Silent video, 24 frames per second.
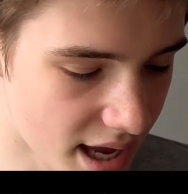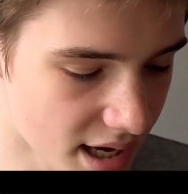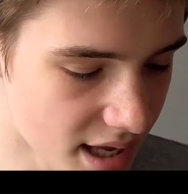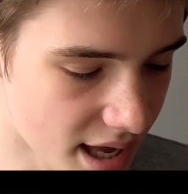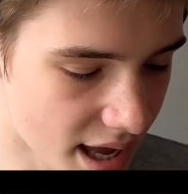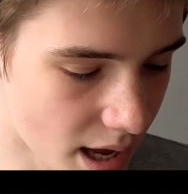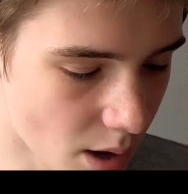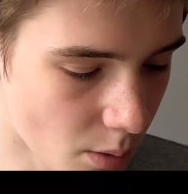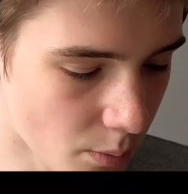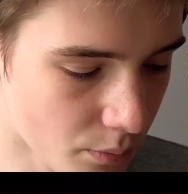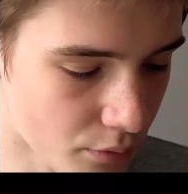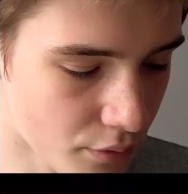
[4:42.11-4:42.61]
Any
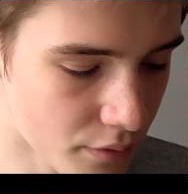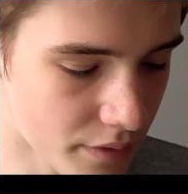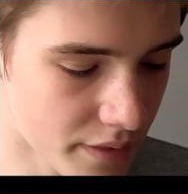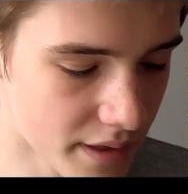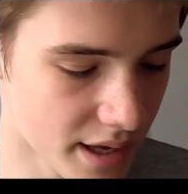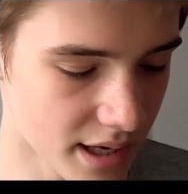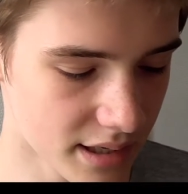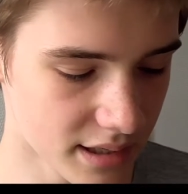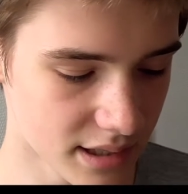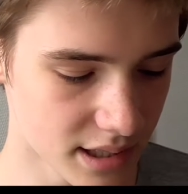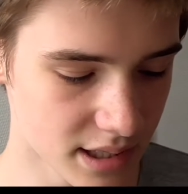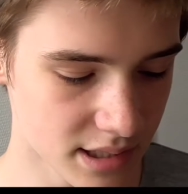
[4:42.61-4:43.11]
help with
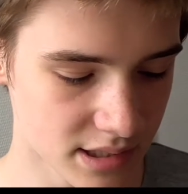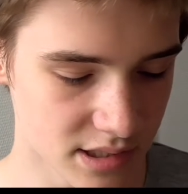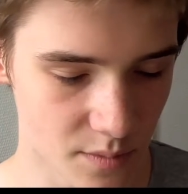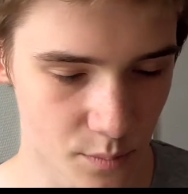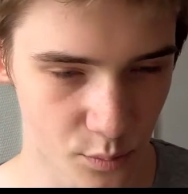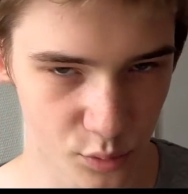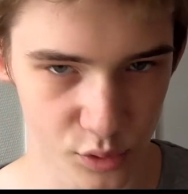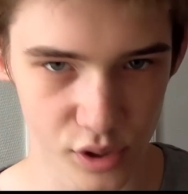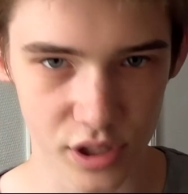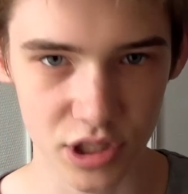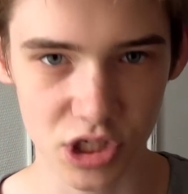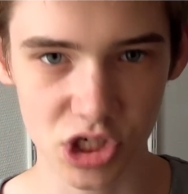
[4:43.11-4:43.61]
that is
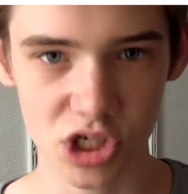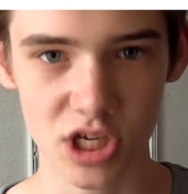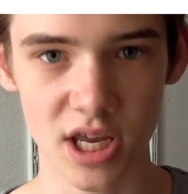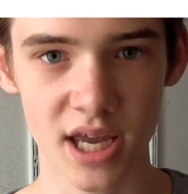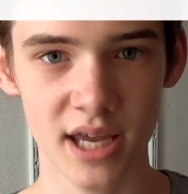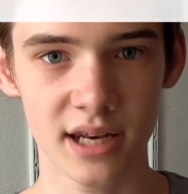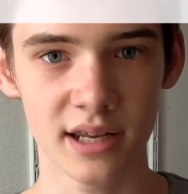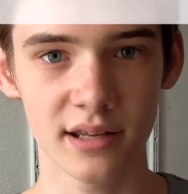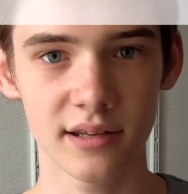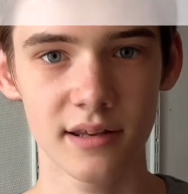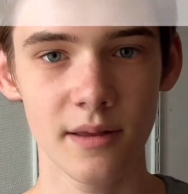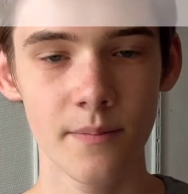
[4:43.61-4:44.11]

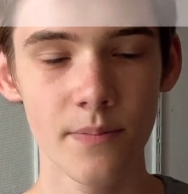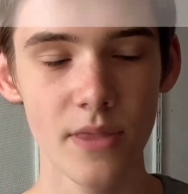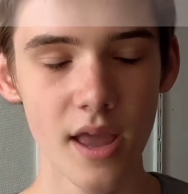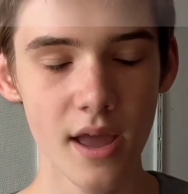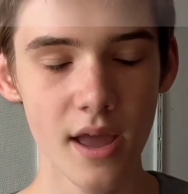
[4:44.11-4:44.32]
appreciated.